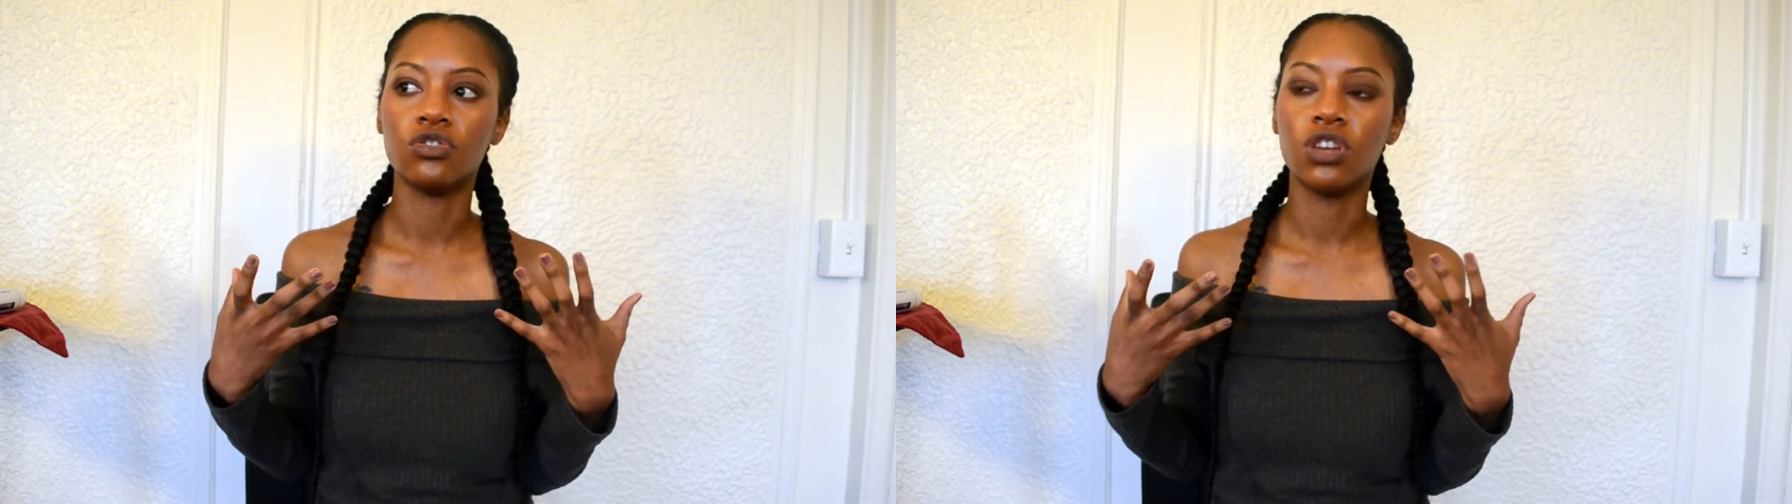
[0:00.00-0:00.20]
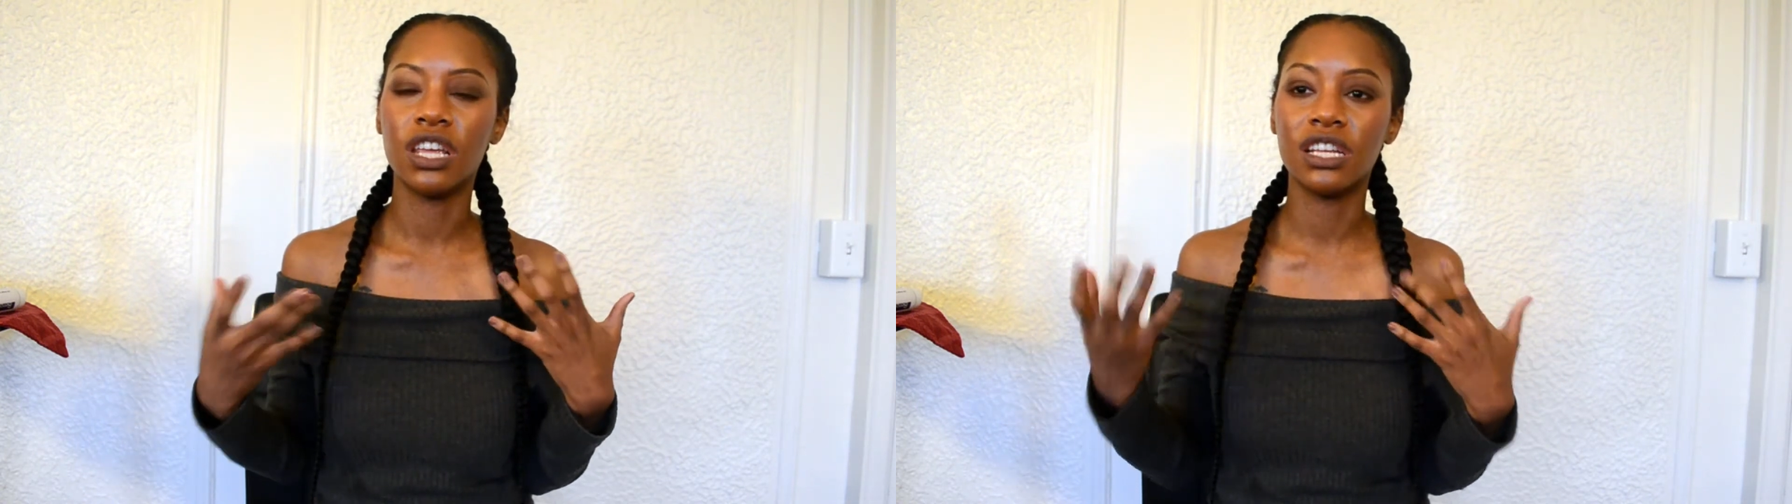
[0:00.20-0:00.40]

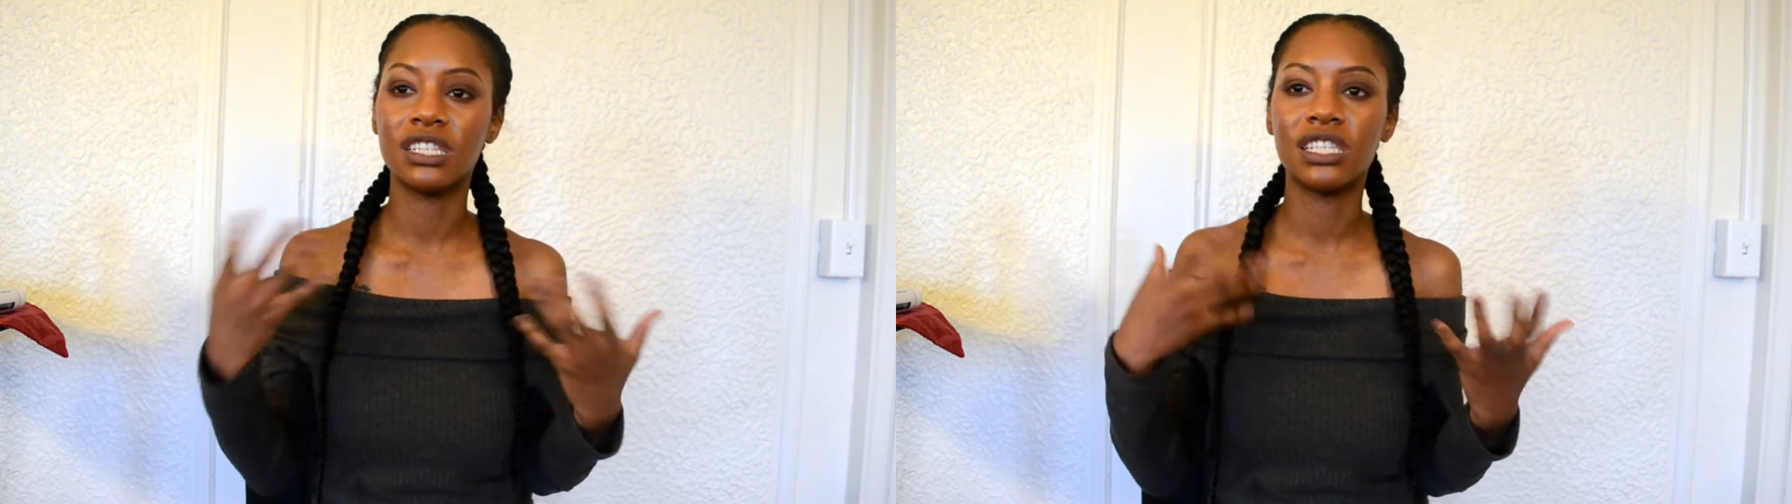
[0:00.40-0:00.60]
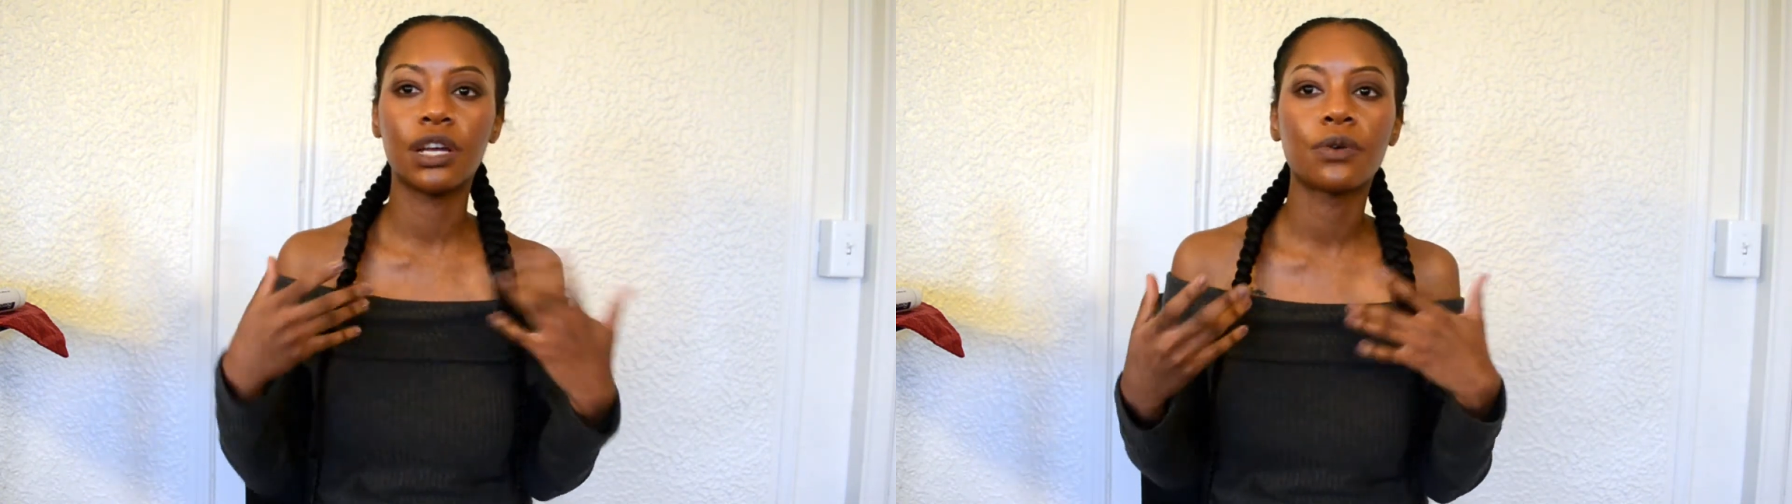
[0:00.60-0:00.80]
eat
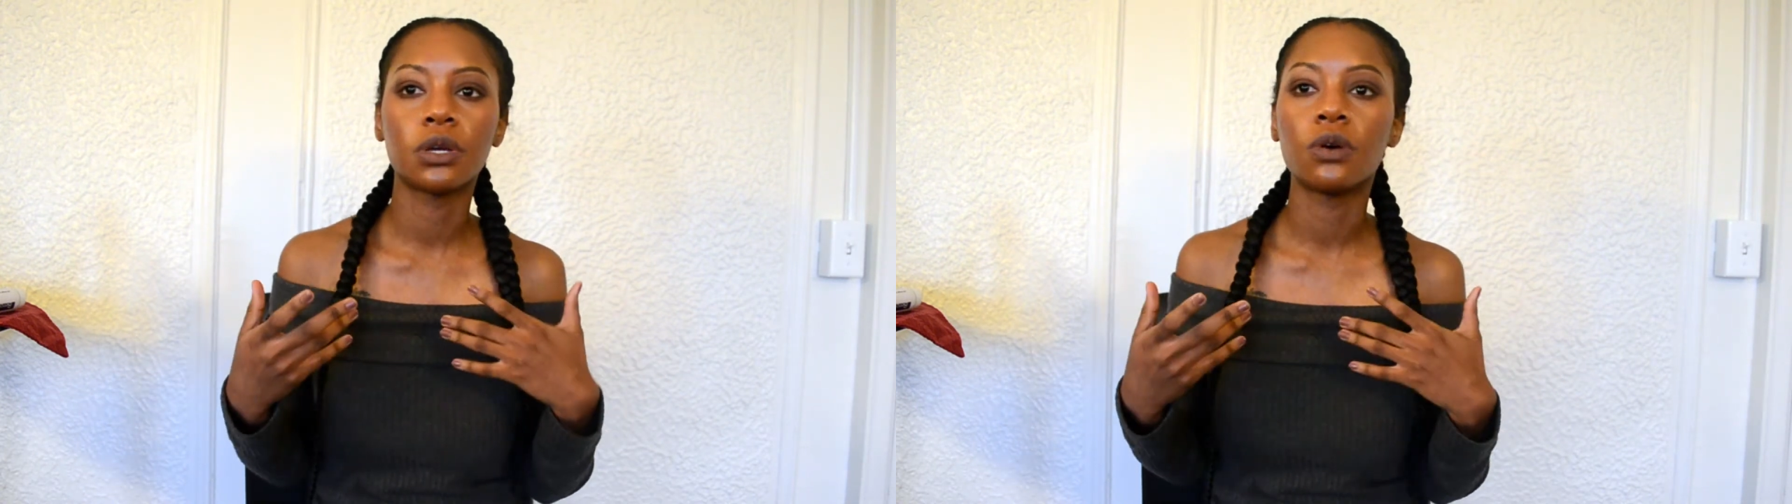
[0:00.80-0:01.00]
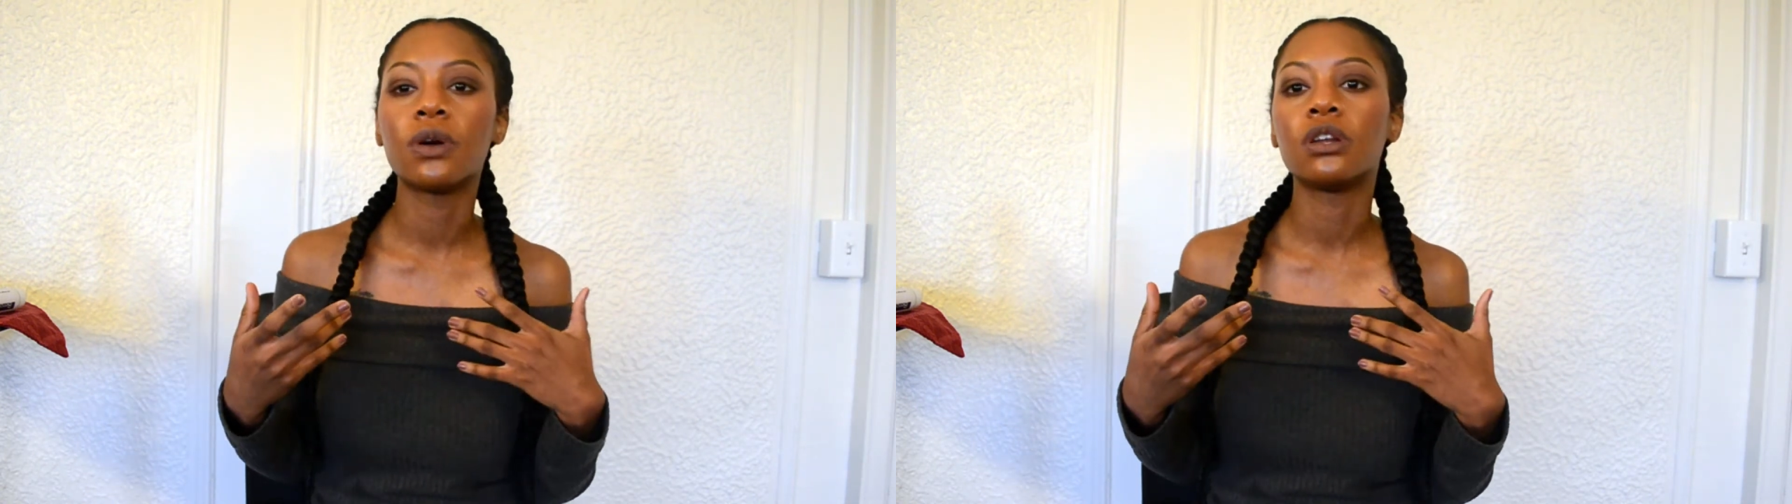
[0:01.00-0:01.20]

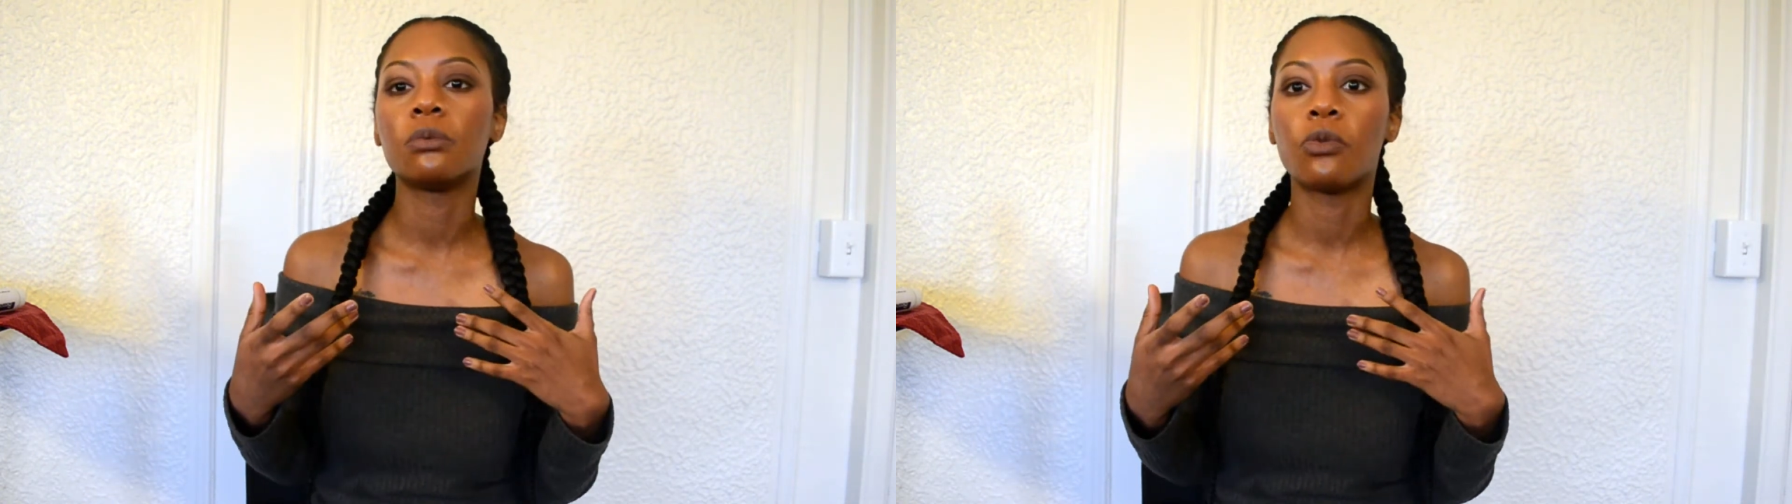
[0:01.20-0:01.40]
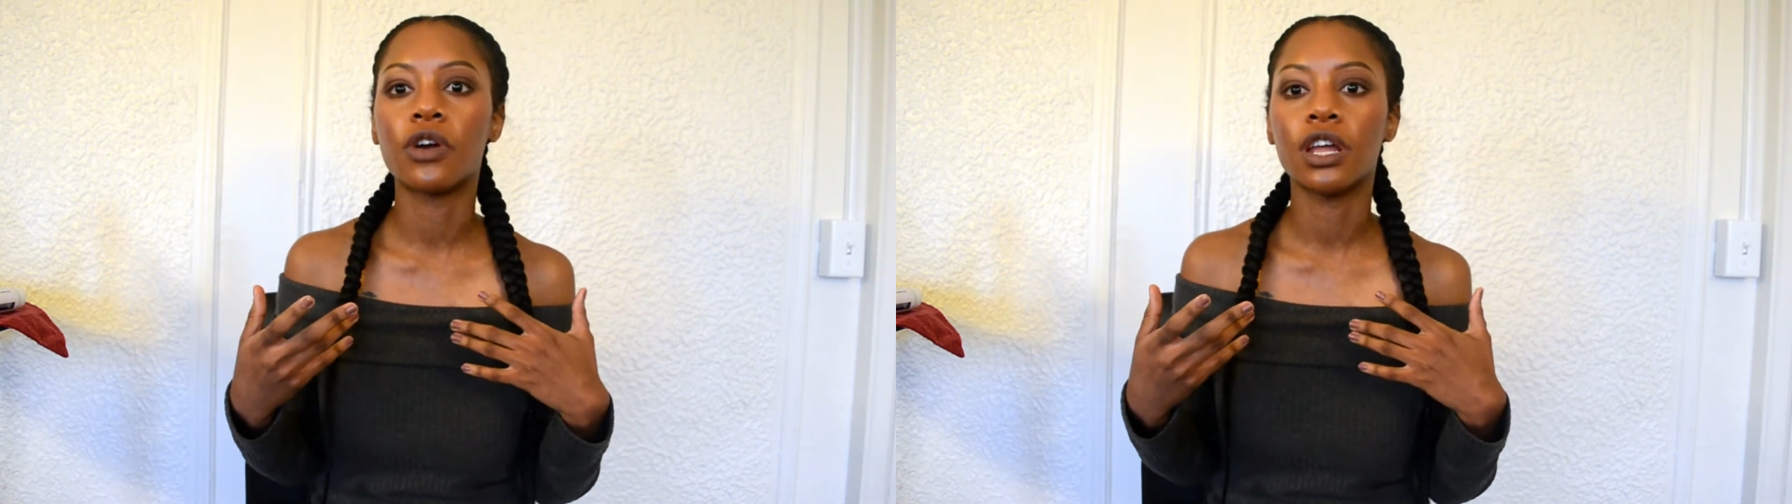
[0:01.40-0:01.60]
cereal in the
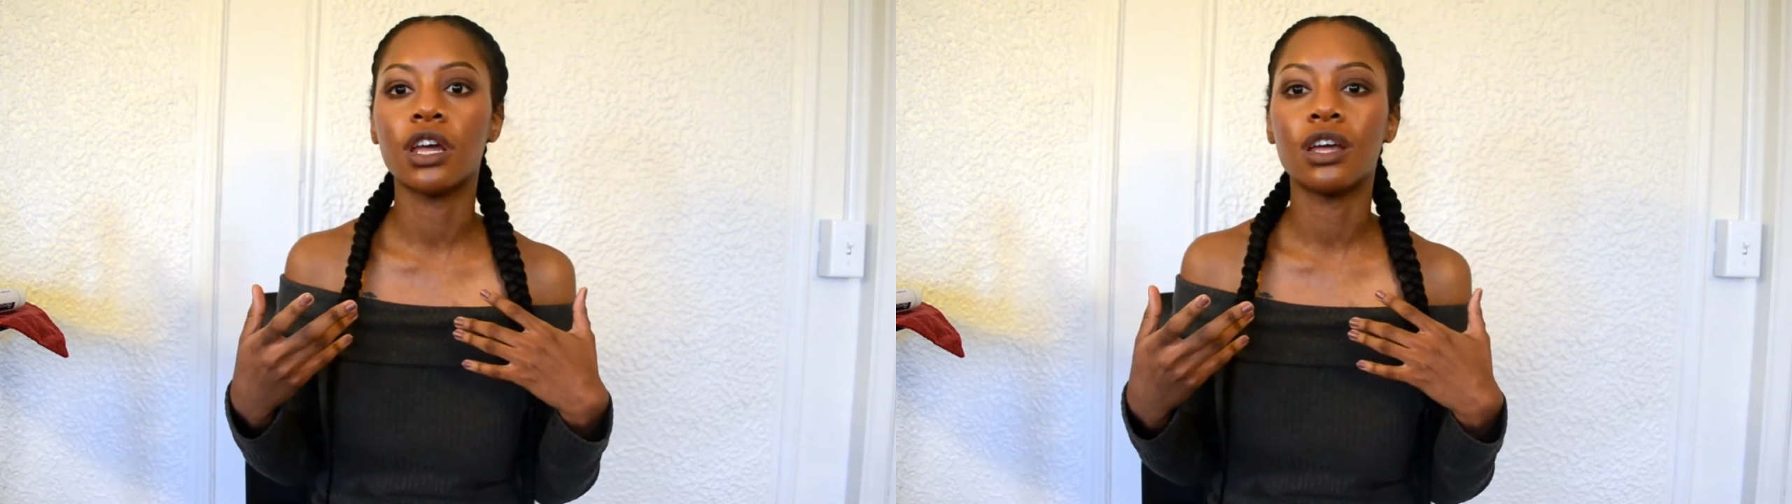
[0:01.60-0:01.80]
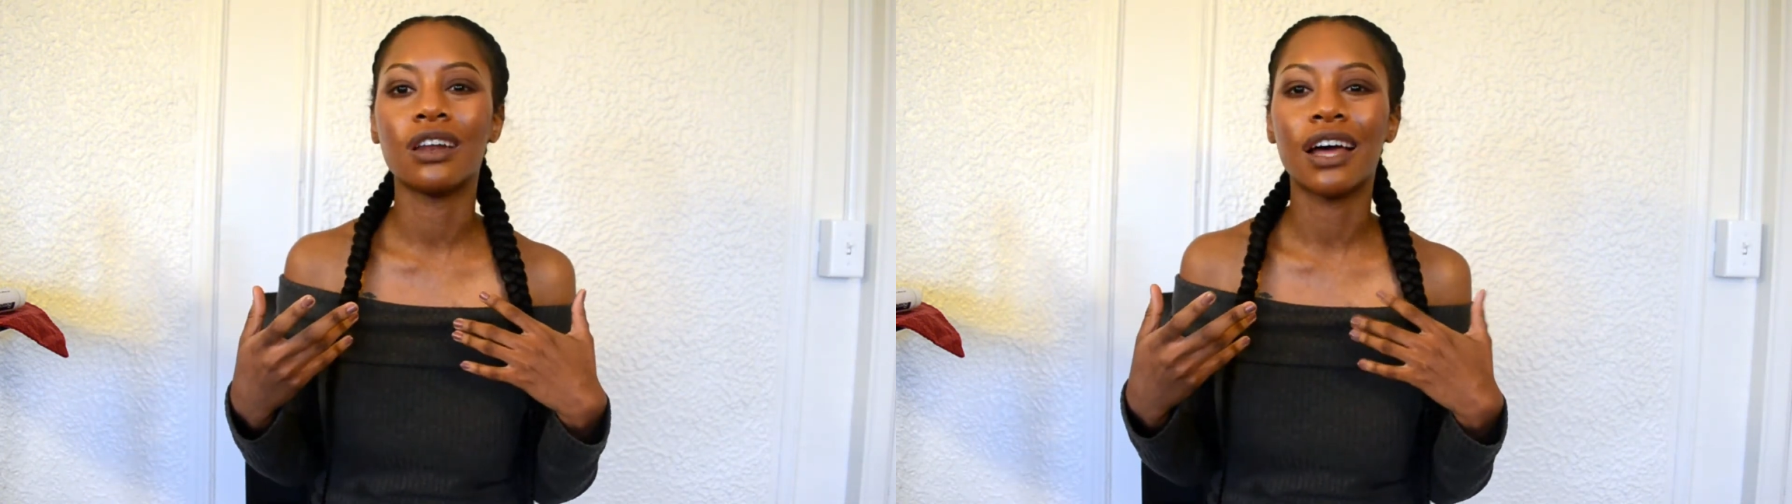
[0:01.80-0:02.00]
morning.